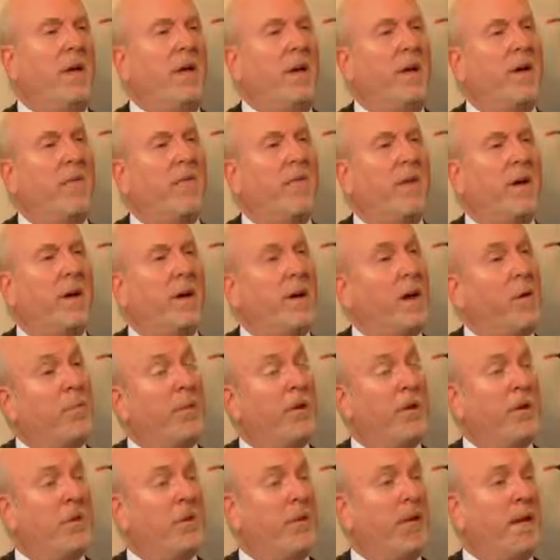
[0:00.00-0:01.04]
If a
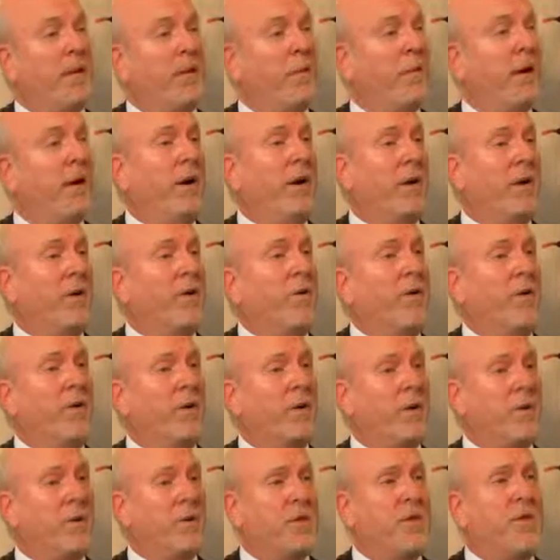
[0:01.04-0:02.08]
couple is getting married in New
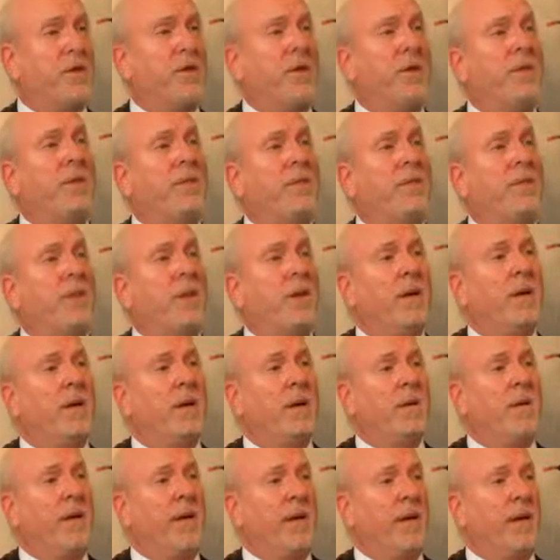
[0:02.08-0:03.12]
York City,
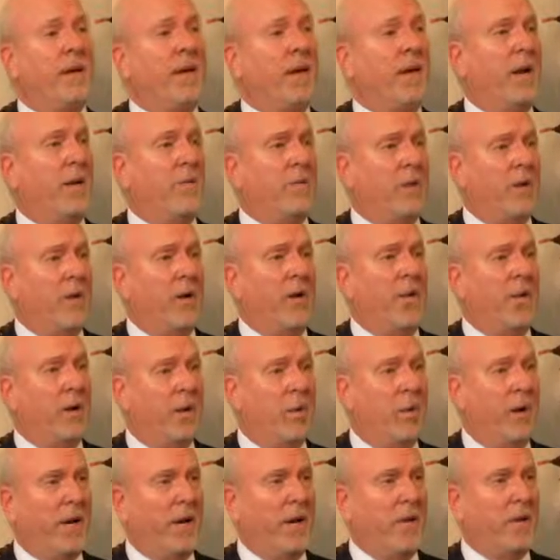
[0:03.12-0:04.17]
they can obtain their
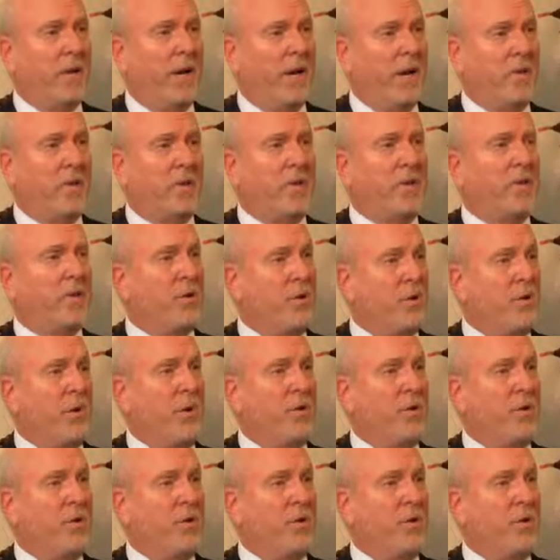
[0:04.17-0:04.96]
wedding license or their